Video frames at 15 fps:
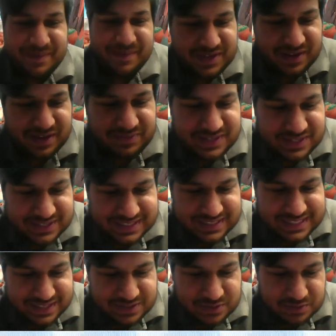So if it's in
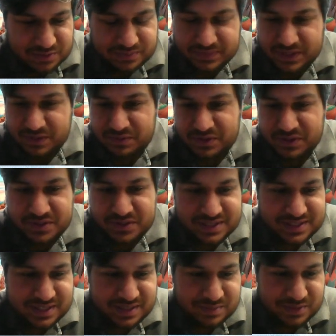sandstorm, you reduce the
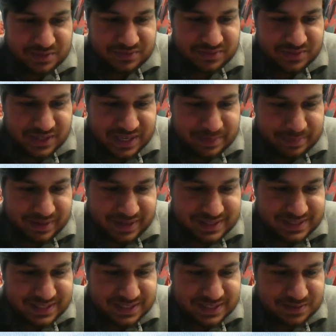sync move, you get
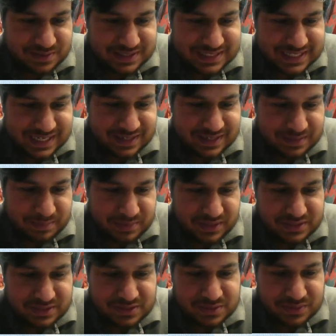+6 on attack,
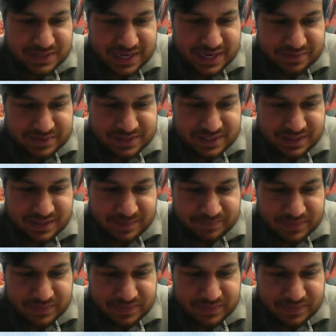+2 on accuracy,